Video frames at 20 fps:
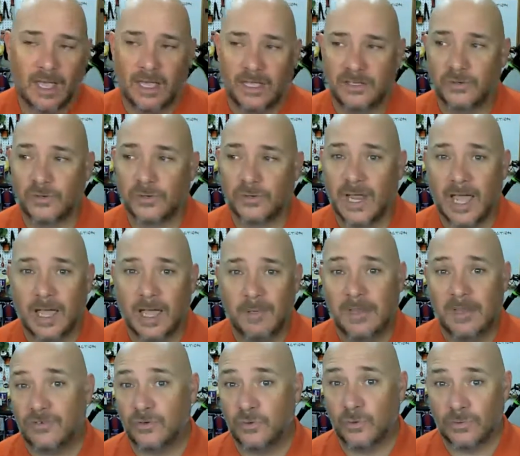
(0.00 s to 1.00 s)
Your
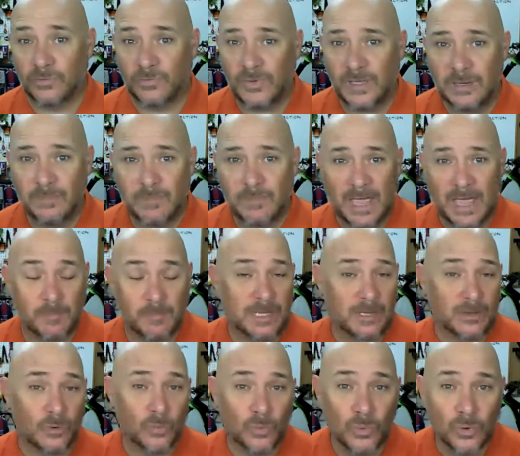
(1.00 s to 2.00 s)
comments, your feedback
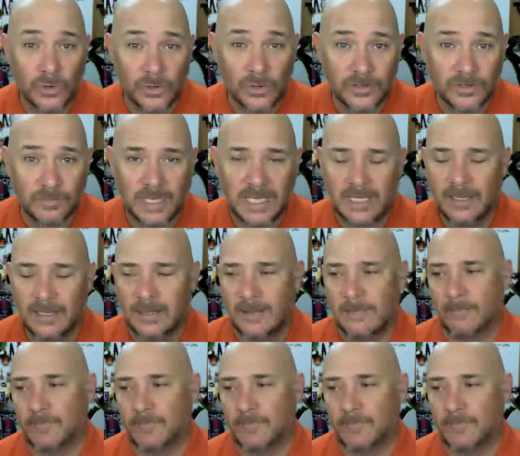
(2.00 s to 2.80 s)
mean the world to me.